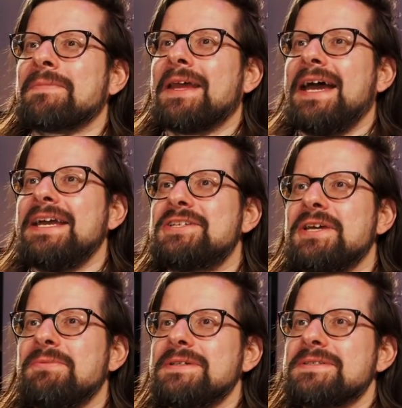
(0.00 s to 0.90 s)

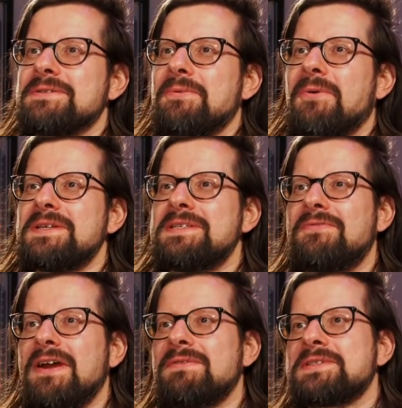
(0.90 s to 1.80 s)
AJ Wilson, what is your
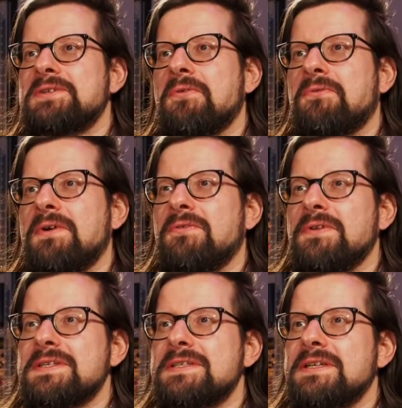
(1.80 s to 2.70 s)
favorite software for
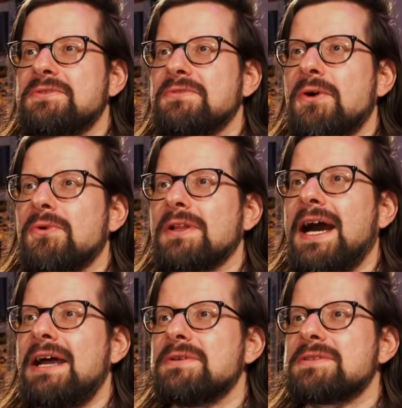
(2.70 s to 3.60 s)
listening to local
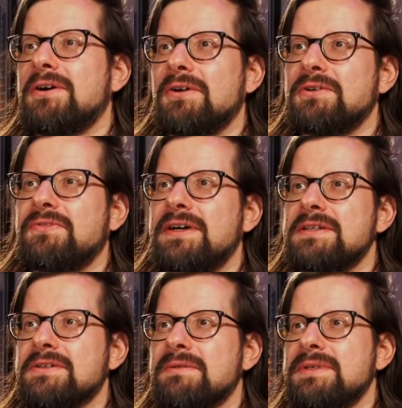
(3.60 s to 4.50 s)
high-res audio
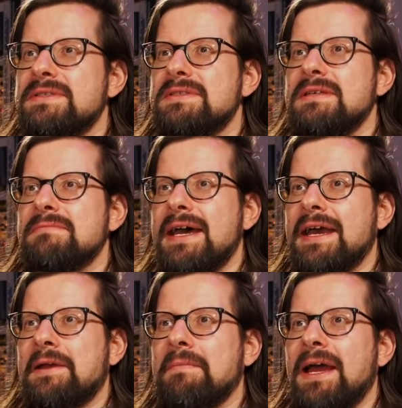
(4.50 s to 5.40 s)
files on a PC
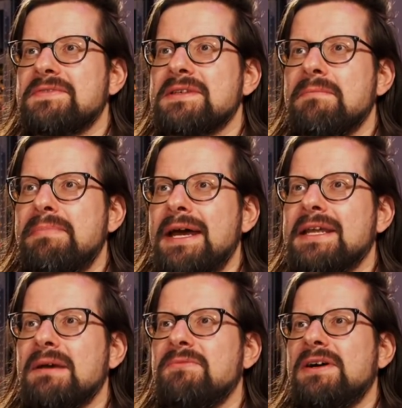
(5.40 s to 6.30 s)
Mac? I have some
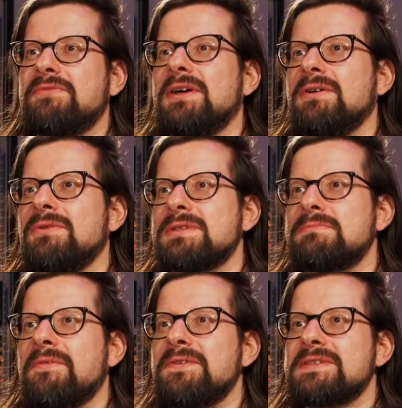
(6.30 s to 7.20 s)
Bandcamp WAV downloads
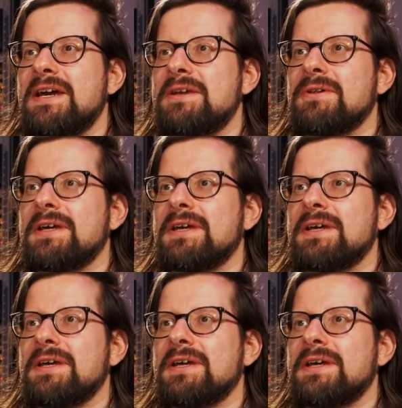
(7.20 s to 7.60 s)
by this guy called